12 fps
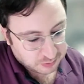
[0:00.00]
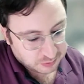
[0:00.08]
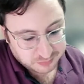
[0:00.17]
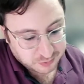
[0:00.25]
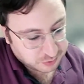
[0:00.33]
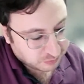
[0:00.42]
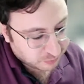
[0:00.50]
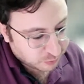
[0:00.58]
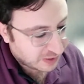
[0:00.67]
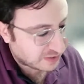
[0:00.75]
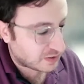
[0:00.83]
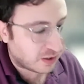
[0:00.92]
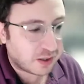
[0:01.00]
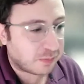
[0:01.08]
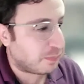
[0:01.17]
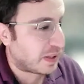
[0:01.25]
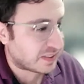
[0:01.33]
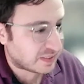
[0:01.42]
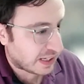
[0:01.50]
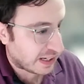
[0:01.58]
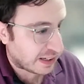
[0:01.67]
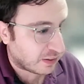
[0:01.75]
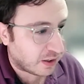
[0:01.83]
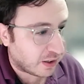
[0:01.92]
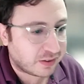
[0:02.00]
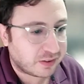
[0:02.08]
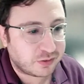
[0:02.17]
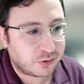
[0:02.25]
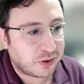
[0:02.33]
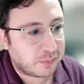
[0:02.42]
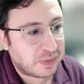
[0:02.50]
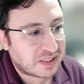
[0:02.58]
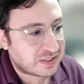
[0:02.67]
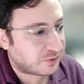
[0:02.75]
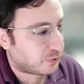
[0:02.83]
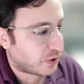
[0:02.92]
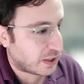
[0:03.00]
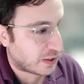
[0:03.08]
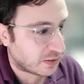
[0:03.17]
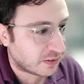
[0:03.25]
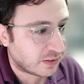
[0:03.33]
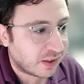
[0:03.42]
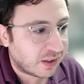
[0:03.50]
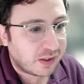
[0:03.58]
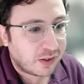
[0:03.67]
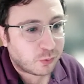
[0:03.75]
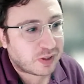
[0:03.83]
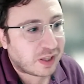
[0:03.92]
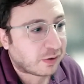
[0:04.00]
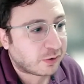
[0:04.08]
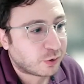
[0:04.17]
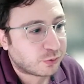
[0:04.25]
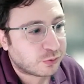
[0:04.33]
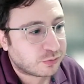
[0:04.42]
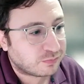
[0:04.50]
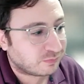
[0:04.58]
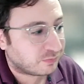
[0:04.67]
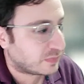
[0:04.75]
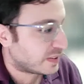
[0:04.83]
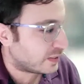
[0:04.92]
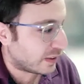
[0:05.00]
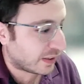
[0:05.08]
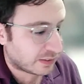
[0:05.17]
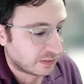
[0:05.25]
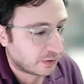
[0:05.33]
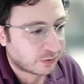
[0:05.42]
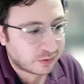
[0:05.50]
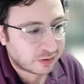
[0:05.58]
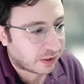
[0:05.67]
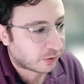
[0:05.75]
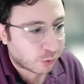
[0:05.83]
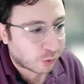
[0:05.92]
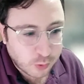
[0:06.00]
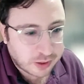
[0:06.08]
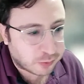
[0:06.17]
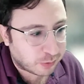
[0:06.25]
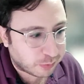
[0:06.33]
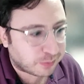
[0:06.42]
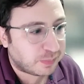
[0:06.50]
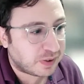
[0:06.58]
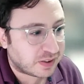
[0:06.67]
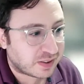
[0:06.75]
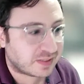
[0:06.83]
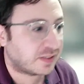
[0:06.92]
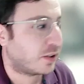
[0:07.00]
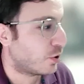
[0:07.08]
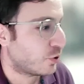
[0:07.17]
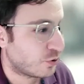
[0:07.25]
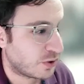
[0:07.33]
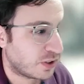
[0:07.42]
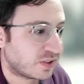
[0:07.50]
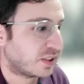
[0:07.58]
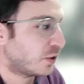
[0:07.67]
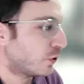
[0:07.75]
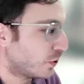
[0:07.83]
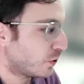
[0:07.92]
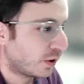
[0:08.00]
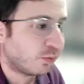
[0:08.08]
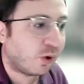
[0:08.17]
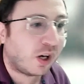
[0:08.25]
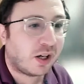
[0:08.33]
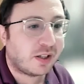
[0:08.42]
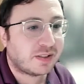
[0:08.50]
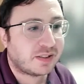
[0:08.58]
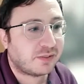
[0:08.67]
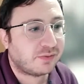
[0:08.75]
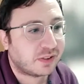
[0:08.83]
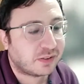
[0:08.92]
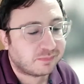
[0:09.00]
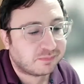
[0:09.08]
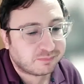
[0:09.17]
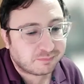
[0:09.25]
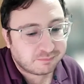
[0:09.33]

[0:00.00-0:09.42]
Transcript: you guys are our best ally, you're our best friend. Without you, like literally, I don't know where we would be as a country, security wise, even